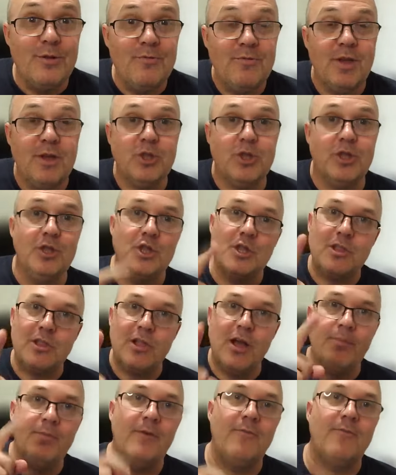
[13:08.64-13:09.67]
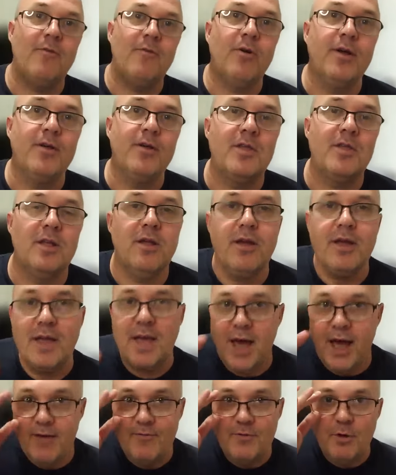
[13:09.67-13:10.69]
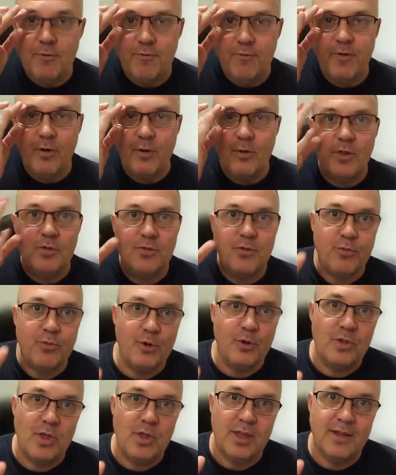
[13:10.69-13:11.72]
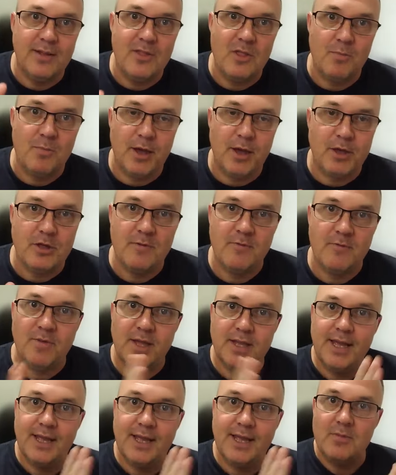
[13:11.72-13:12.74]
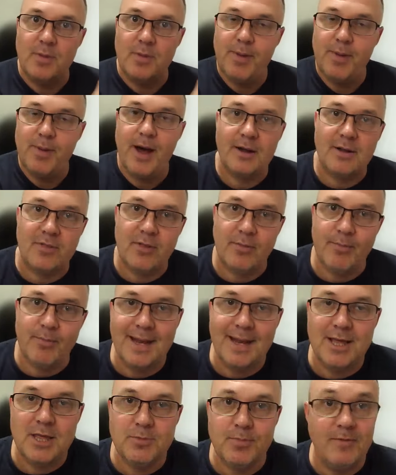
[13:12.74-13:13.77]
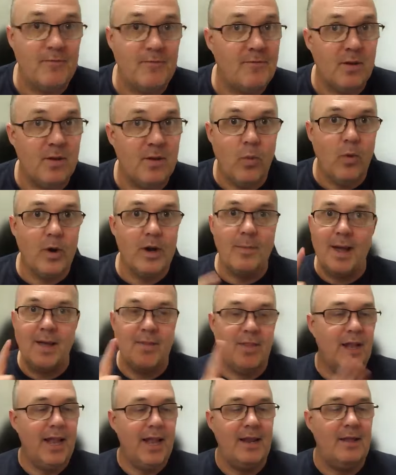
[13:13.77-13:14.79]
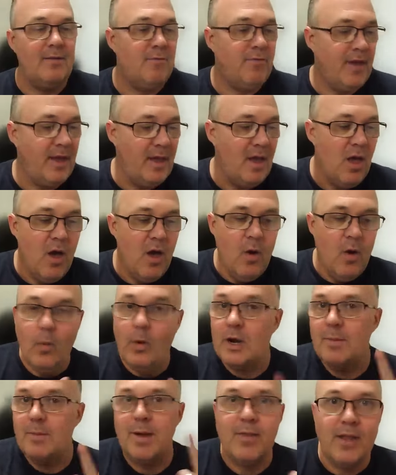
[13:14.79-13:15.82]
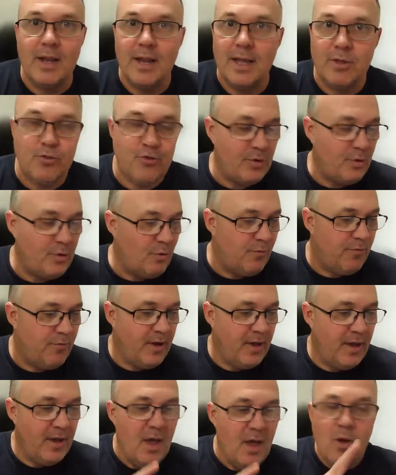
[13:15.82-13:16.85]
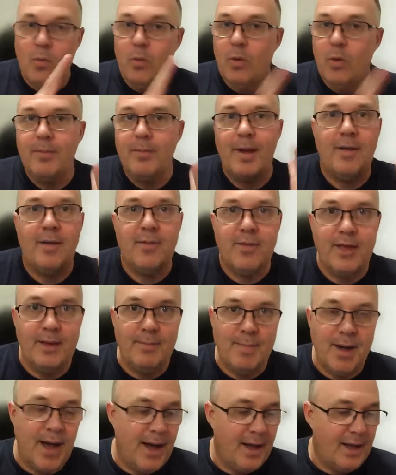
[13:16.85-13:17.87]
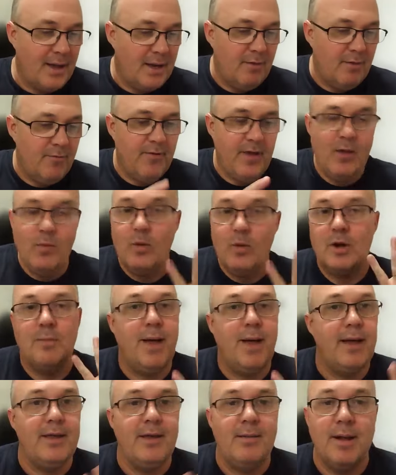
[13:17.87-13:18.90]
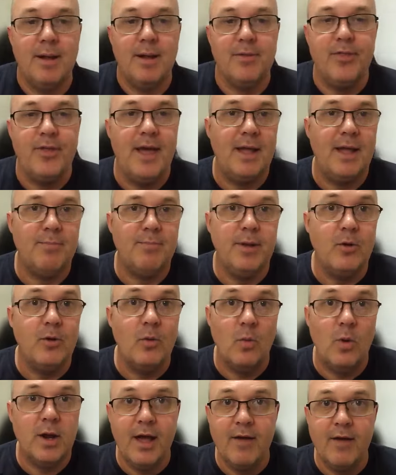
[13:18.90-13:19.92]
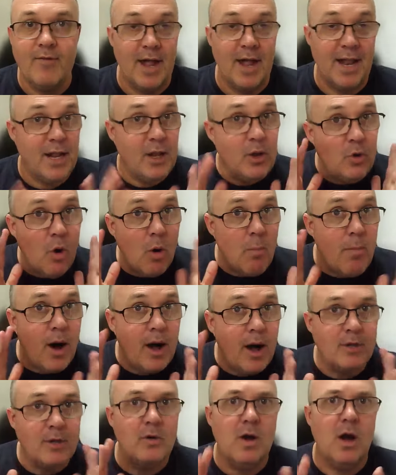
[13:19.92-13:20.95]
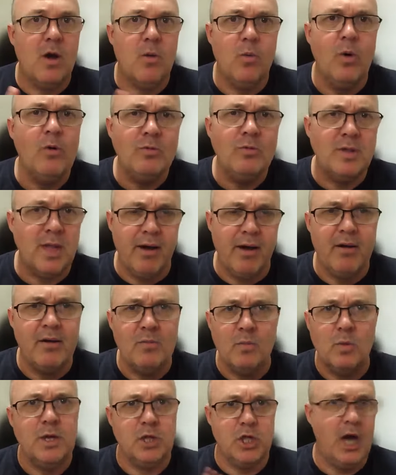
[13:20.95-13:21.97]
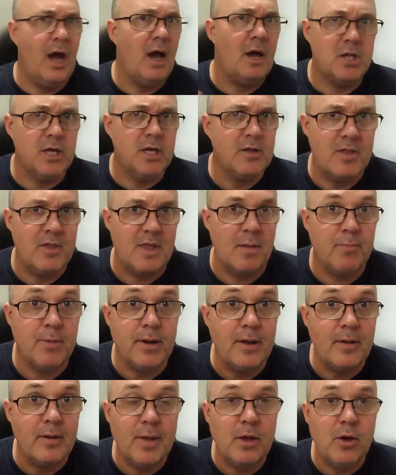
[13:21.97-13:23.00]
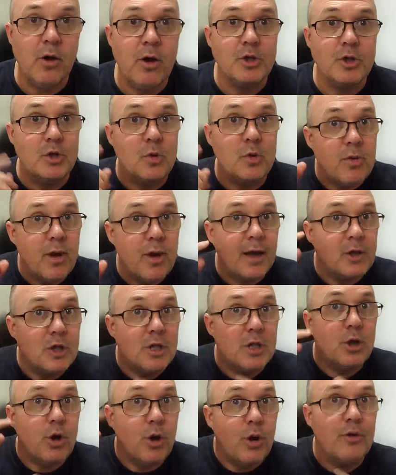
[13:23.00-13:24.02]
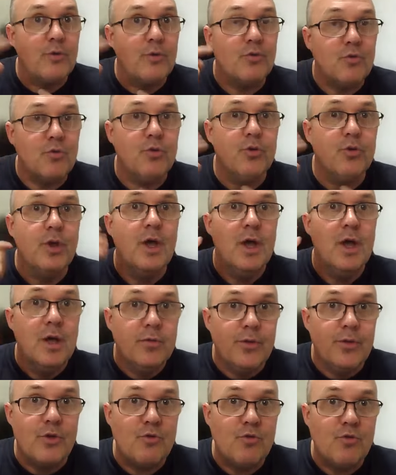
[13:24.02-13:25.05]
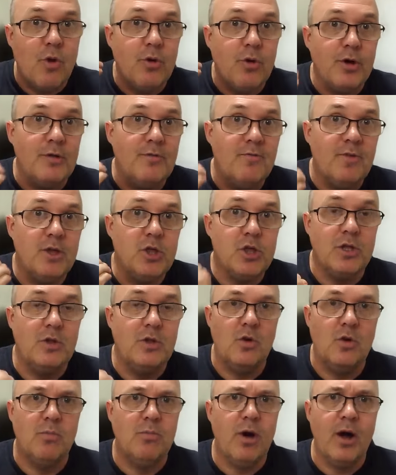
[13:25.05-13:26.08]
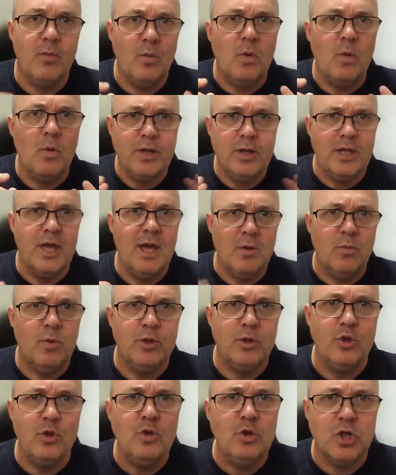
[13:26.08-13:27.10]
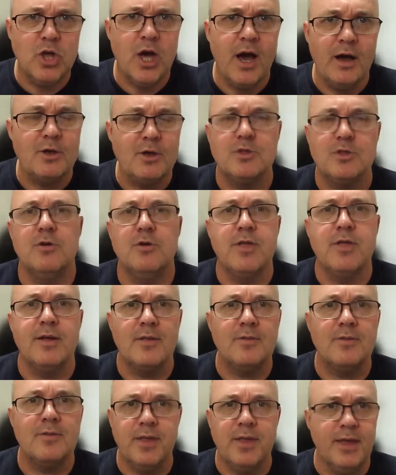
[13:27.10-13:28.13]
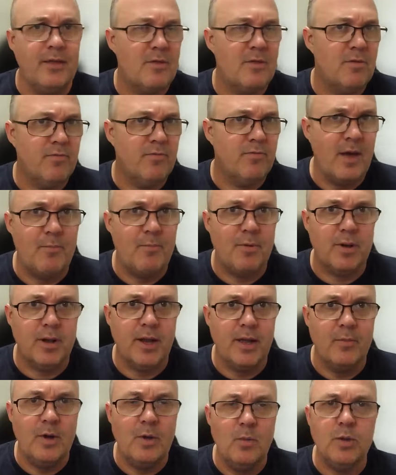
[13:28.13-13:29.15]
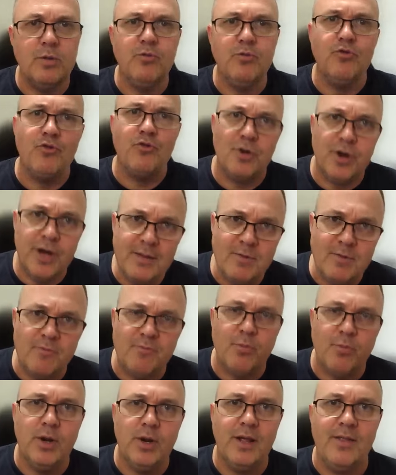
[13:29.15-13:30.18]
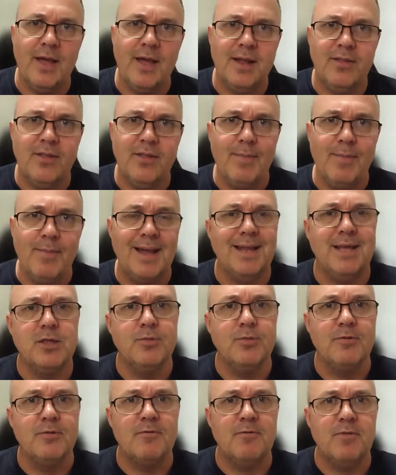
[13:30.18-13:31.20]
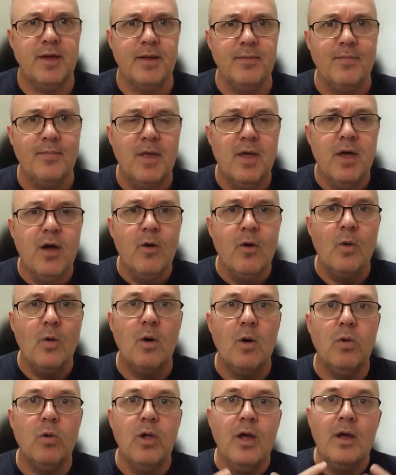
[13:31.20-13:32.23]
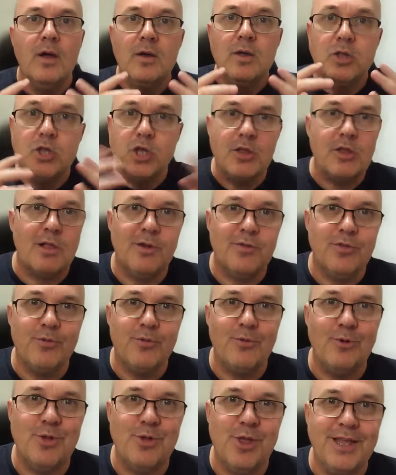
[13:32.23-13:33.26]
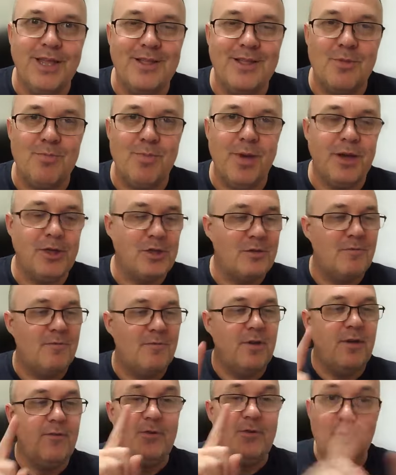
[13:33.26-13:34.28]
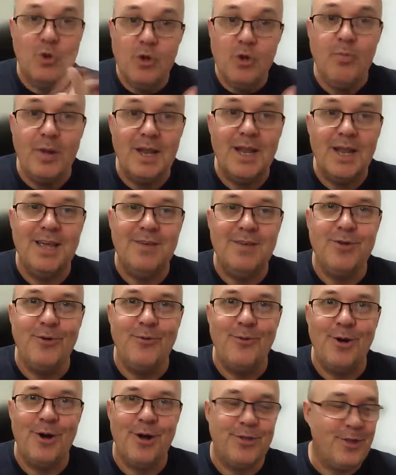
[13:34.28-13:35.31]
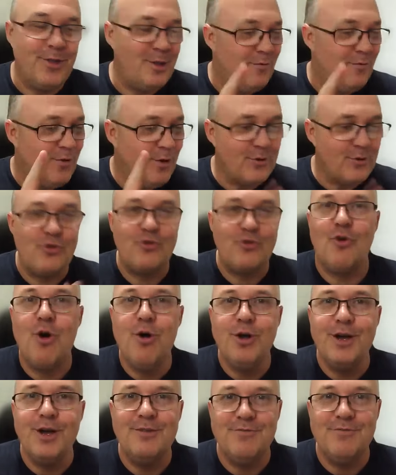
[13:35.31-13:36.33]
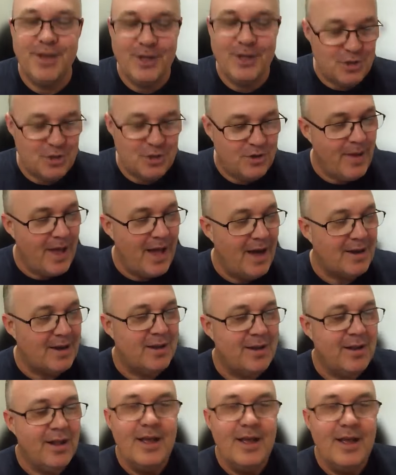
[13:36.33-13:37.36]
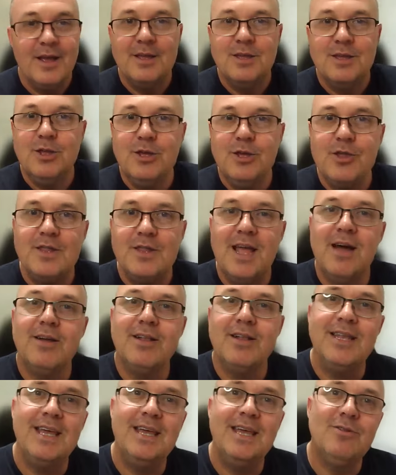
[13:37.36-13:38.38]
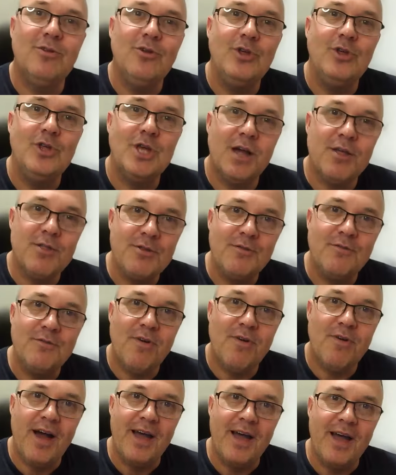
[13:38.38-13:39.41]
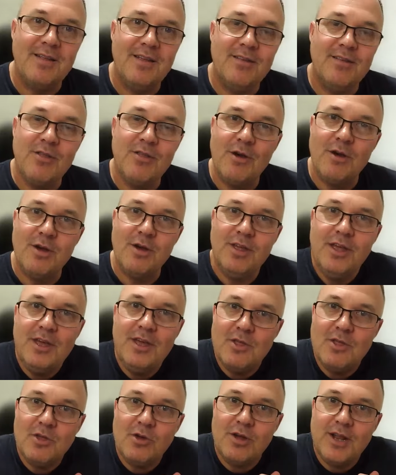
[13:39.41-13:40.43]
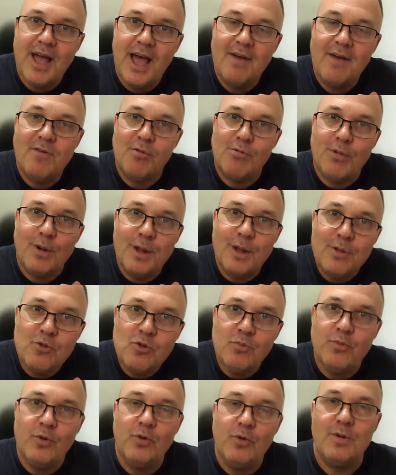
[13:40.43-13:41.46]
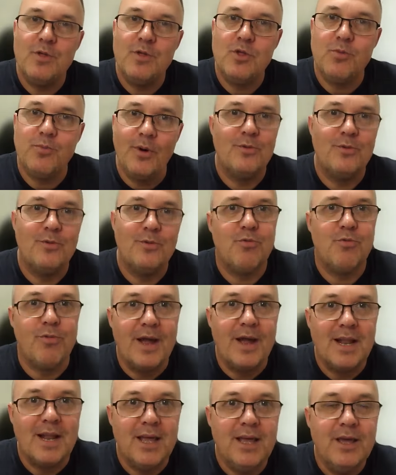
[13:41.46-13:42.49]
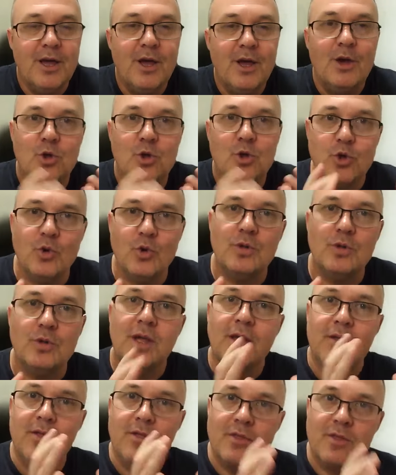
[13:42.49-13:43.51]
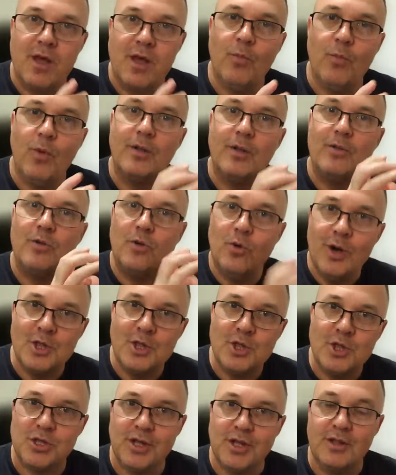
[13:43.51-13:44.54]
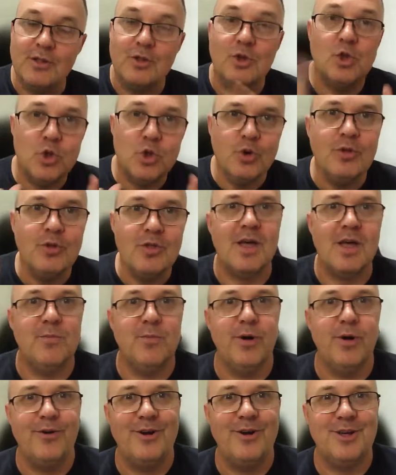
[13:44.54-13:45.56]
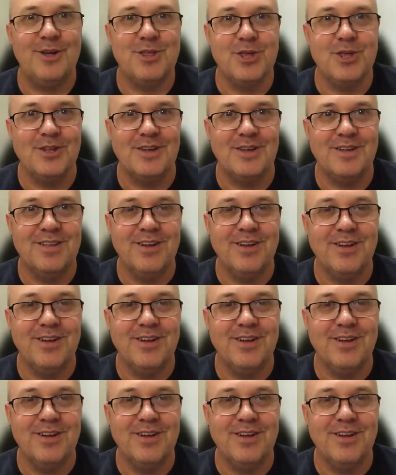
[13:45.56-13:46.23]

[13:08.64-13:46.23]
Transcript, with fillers: conviction, just like before I said, okay, if you feel that the routine inspection fee needs to be part of the management fee, well, what about the letting fee? What about the lease renewal fee? What about the marketing fee? What about your monthly admin or whatever? And in your mind, you're going, well, Darren, we charge that separately because you're actually going through the strong conviction in your mind. Well, we, yeah, we do charge those other things separately. We wouldn't dream of putting that in the management fee. Well, just like the routine inspection fee, if you believe you're worth it, you've got strong conviction about it, you just now need to justify it. And so you just got to have a reasonable response ready should someone question it, should someone question it.